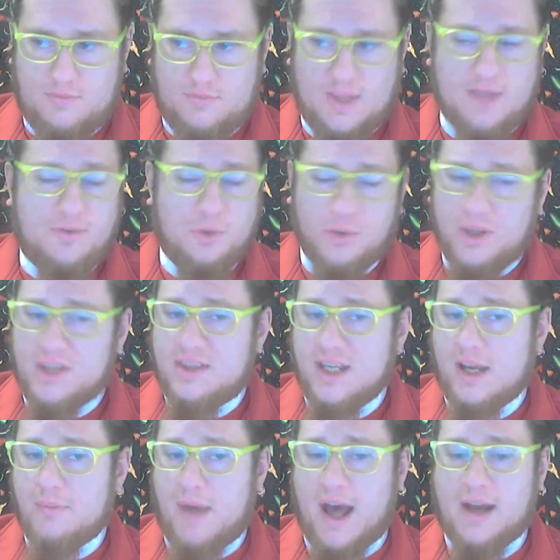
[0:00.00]
if you really
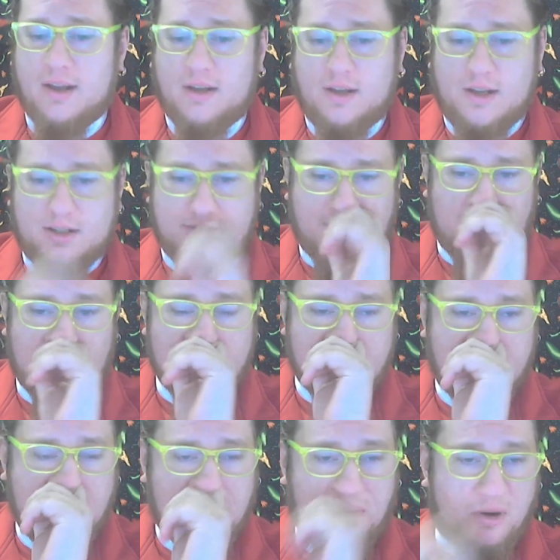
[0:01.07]
think about it, as far as
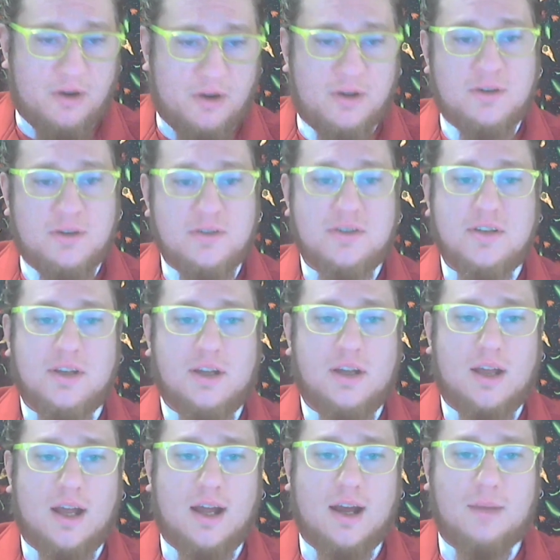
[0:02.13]
big burners,
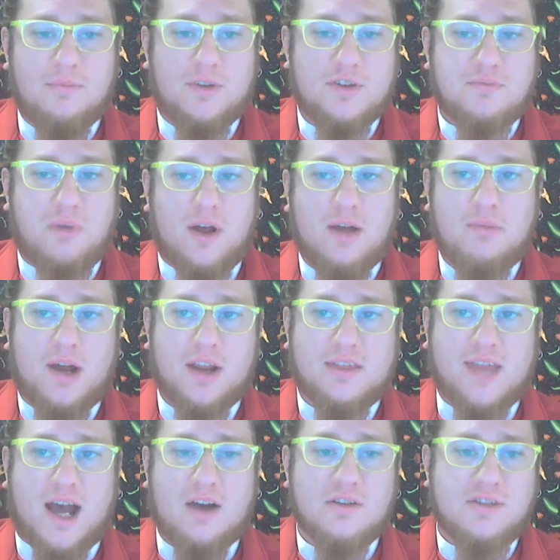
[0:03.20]
um, there's probably about a
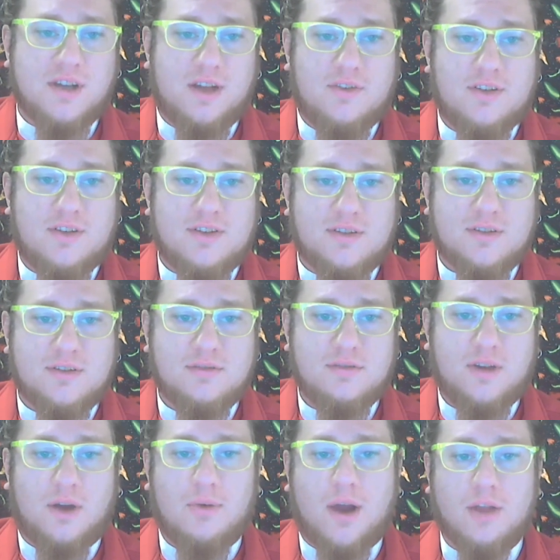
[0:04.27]
thousand of us
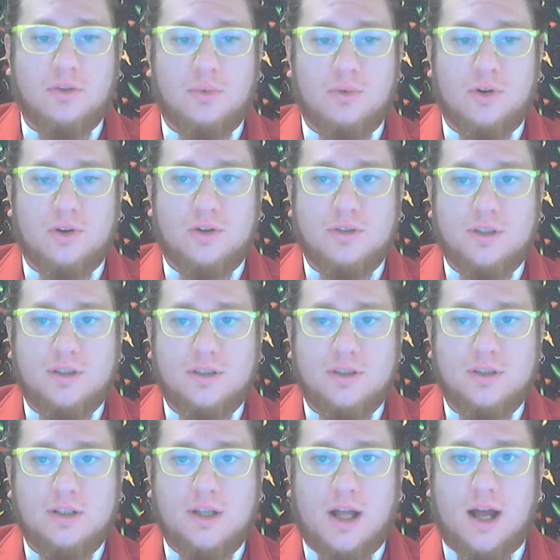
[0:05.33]
around the world.
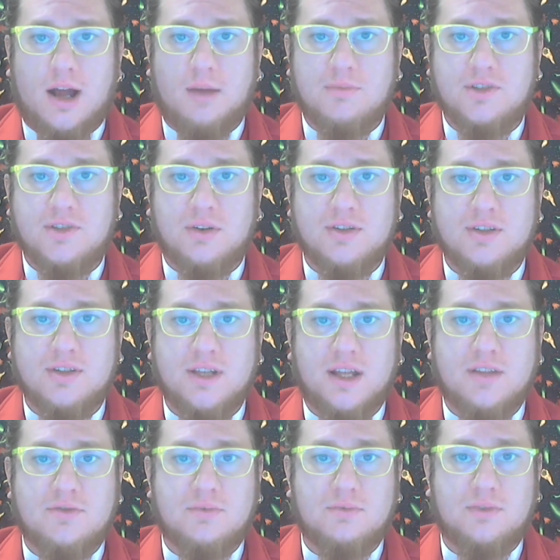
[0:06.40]
Um, so it's
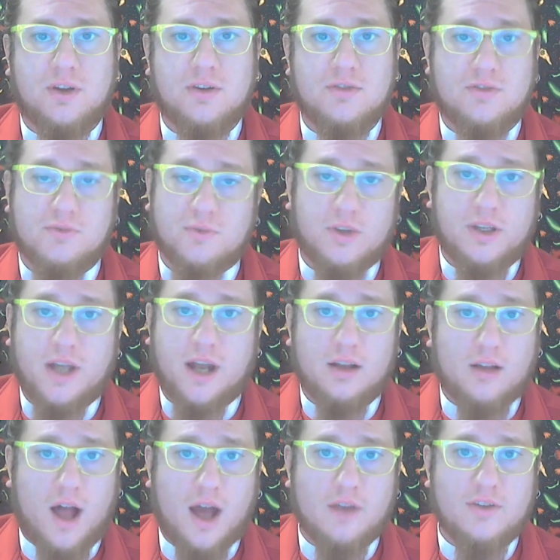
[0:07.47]
it's there's really not a
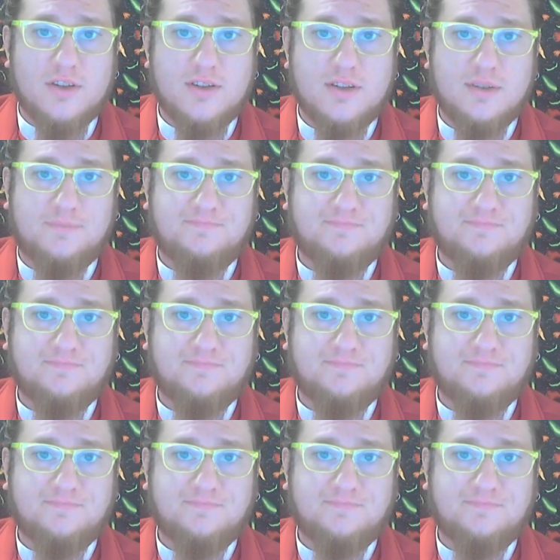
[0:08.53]
lot of us.